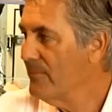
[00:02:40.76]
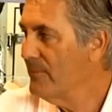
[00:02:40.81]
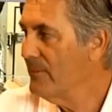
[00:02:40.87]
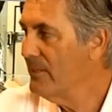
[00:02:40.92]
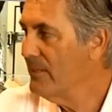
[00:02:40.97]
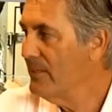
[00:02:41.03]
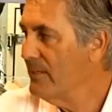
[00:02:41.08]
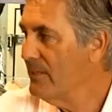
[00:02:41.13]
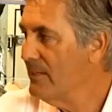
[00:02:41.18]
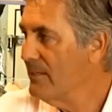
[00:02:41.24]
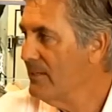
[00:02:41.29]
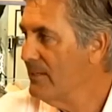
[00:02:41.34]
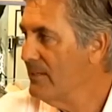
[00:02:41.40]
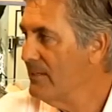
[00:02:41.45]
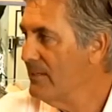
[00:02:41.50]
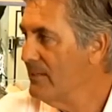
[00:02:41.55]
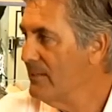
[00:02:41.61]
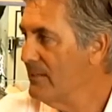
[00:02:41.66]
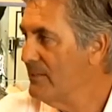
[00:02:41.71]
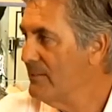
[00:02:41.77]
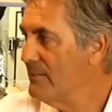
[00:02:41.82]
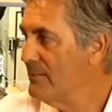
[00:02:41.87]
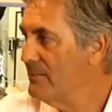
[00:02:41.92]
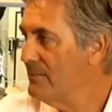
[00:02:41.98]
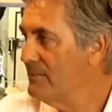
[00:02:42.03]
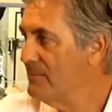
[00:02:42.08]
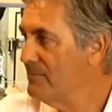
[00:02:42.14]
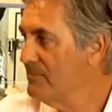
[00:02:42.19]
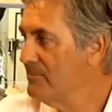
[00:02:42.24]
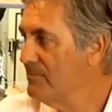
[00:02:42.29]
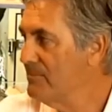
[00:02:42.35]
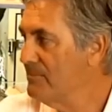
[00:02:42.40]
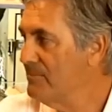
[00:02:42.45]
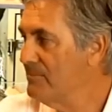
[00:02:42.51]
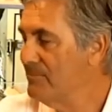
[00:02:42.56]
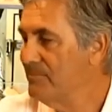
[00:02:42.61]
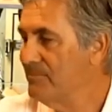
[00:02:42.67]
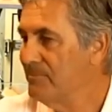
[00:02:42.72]

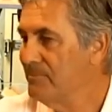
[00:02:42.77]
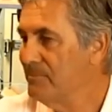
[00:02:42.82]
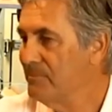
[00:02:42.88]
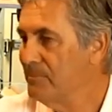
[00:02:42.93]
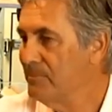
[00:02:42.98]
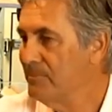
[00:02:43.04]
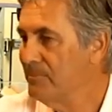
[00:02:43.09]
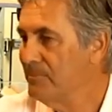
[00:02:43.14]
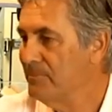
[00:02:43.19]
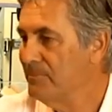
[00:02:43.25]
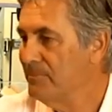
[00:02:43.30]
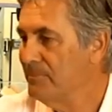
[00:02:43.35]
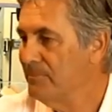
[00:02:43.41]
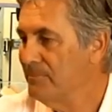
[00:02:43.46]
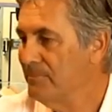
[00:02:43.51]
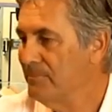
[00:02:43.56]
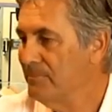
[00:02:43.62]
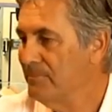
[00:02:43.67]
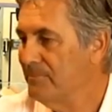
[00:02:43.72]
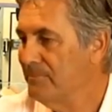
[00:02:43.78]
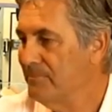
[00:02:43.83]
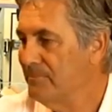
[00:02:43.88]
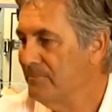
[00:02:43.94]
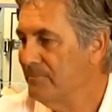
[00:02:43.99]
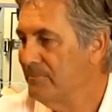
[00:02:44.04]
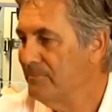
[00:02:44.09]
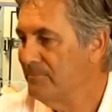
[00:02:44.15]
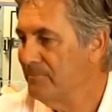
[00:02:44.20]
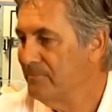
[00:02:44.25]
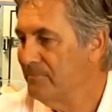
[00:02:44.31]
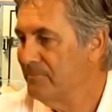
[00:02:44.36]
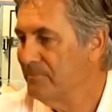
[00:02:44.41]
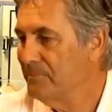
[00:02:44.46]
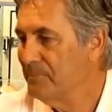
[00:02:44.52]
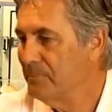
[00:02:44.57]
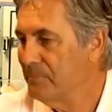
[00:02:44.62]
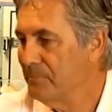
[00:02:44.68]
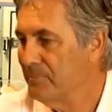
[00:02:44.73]

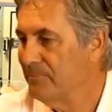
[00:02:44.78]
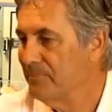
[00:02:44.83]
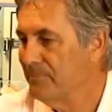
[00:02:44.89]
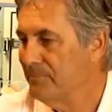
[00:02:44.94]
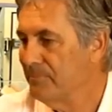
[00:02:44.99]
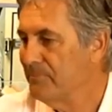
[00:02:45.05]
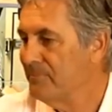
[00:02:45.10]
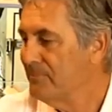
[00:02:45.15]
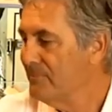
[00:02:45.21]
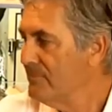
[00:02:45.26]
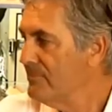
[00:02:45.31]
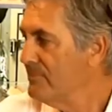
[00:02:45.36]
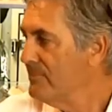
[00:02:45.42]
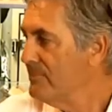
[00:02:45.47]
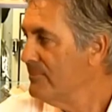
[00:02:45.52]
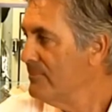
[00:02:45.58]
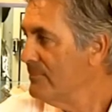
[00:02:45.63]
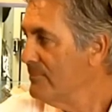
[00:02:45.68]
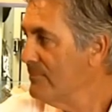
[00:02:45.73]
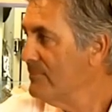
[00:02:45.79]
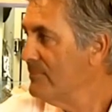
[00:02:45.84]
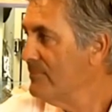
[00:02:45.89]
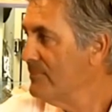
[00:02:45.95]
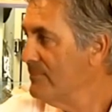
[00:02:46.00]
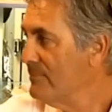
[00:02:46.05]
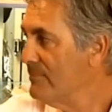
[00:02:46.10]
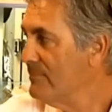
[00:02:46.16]
The person shown says nothing.